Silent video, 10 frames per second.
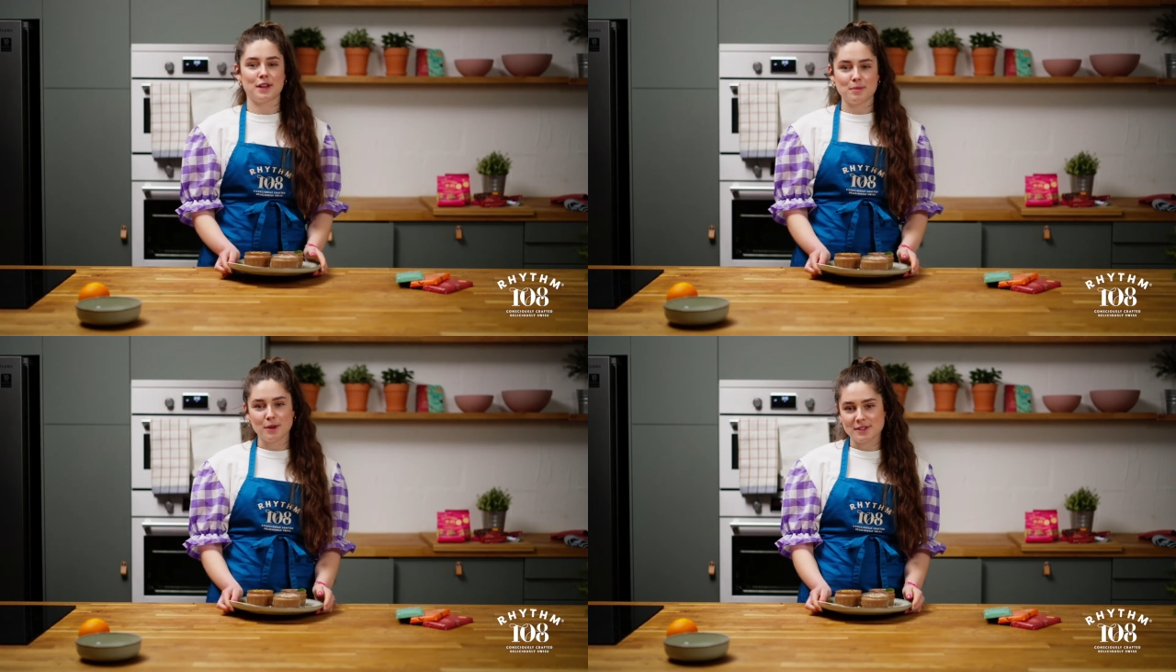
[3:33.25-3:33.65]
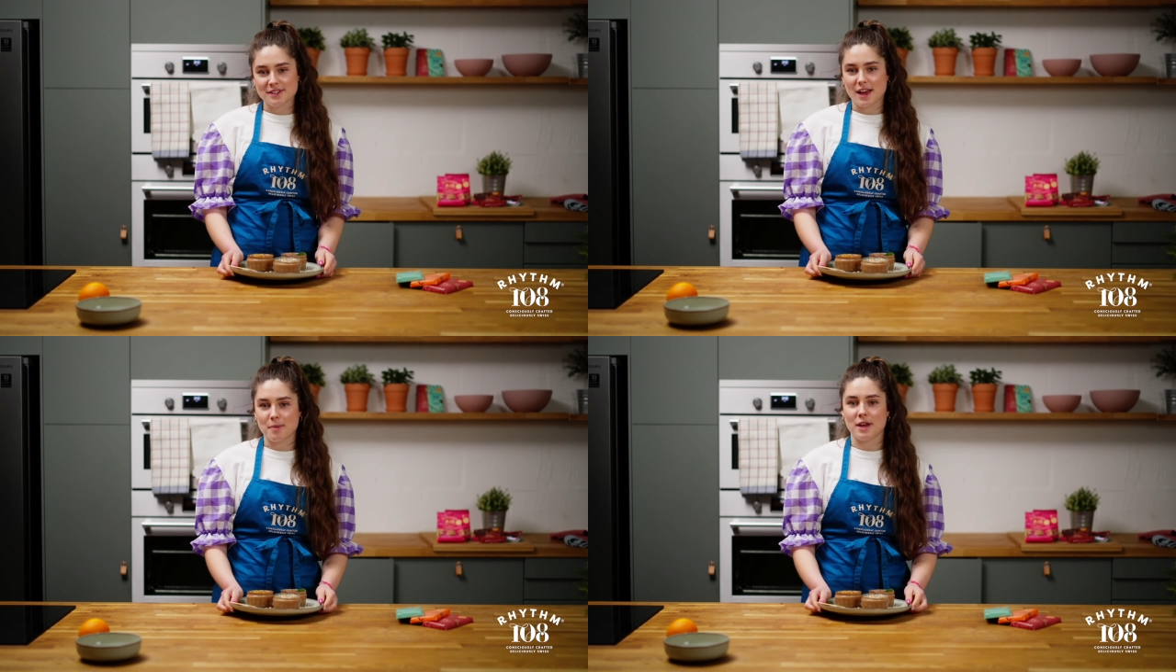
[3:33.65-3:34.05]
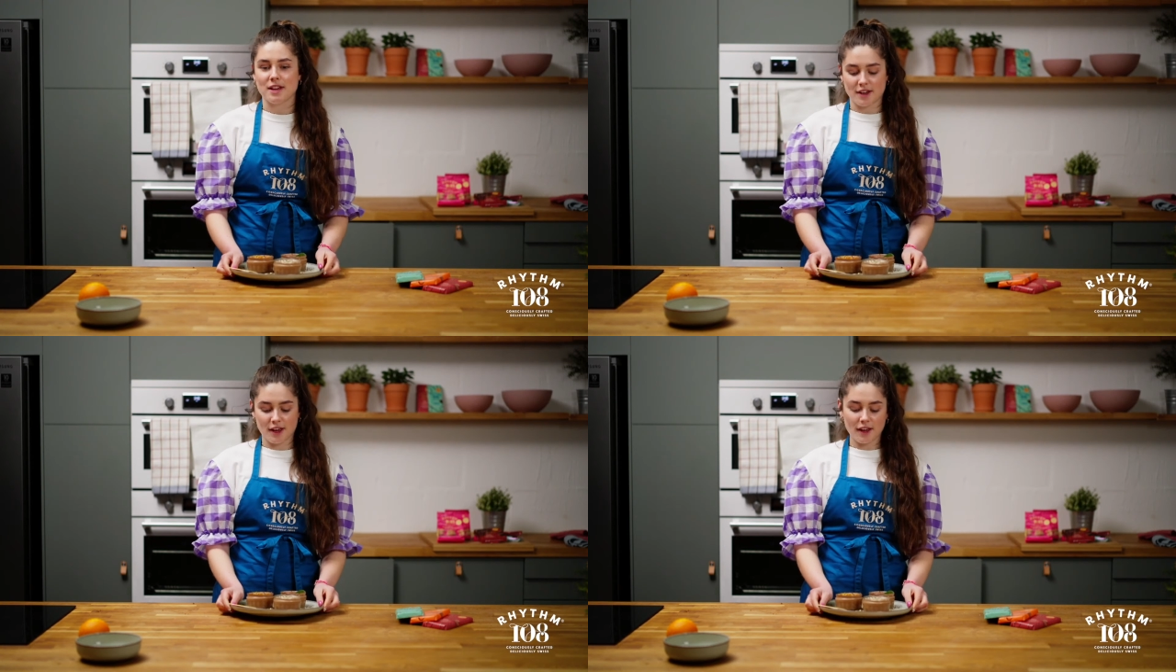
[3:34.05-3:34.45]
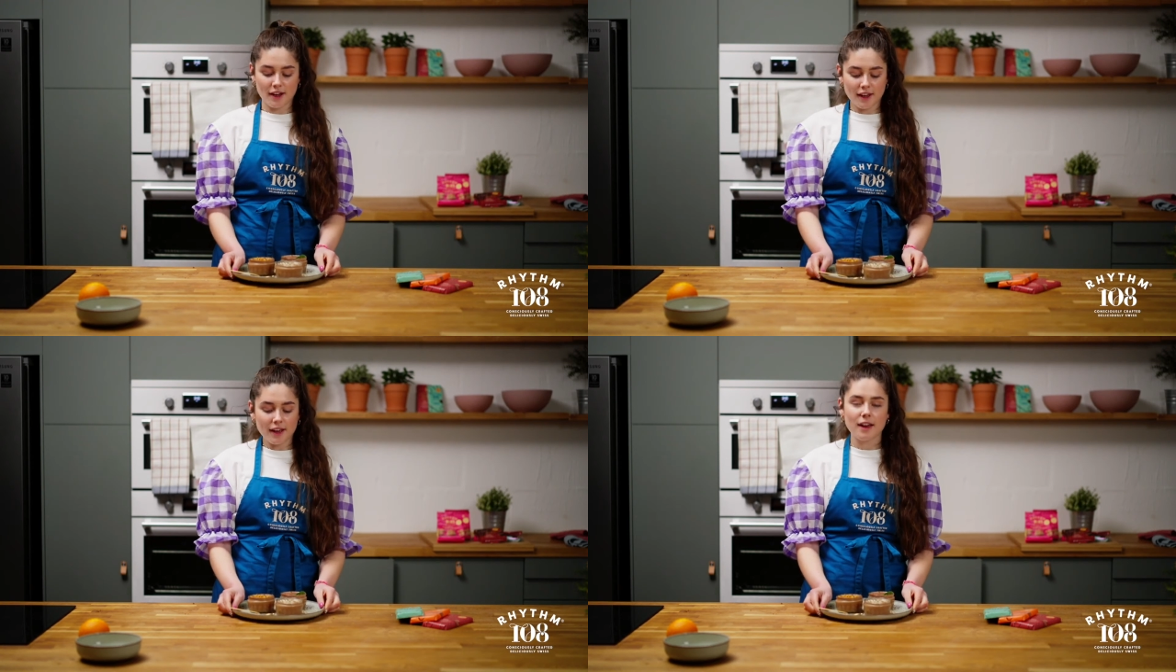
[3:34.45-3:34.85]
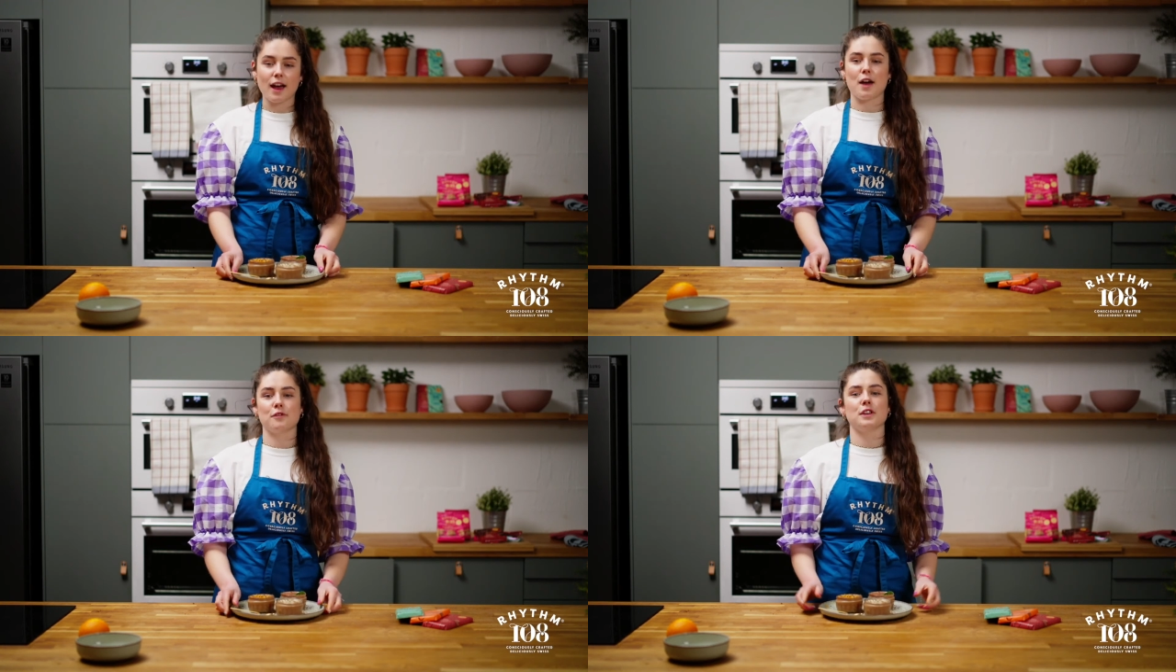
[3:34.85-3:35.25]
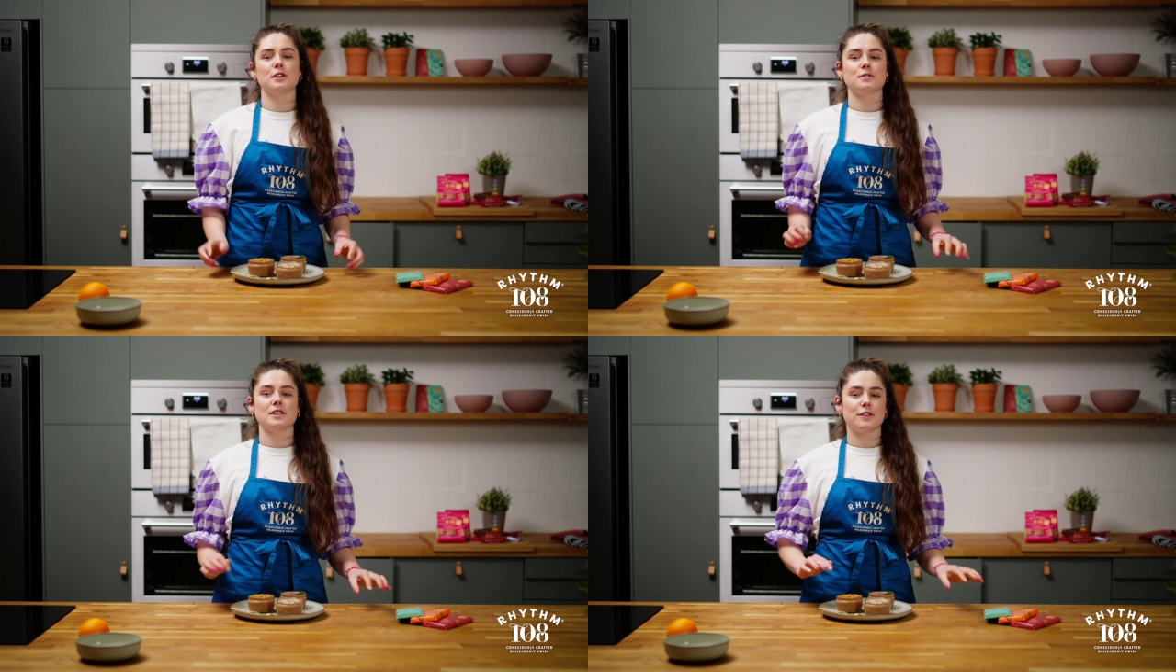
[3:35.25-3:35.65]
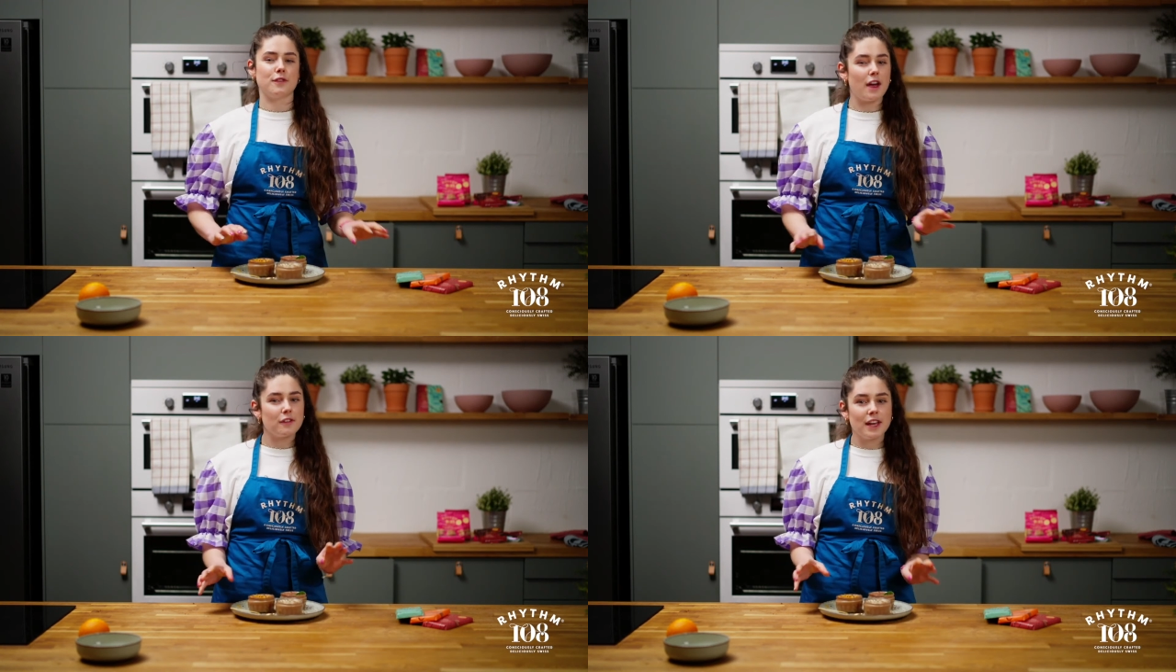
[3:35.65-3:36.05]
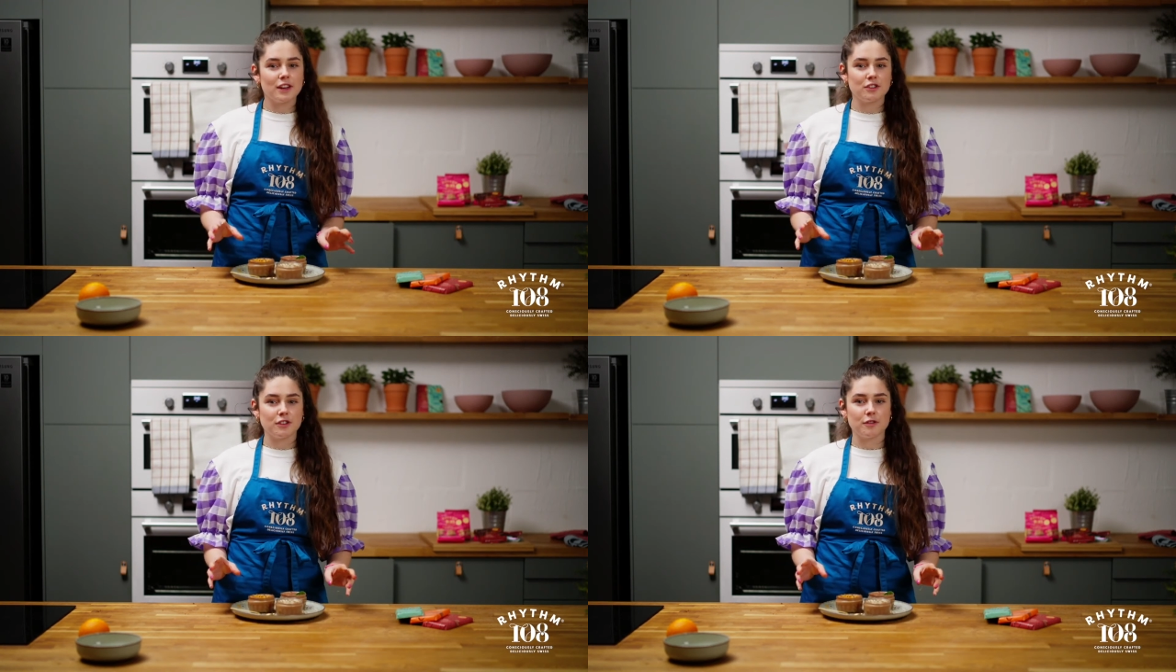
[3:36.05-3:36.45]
mousses that I made earlier. I've used the variation of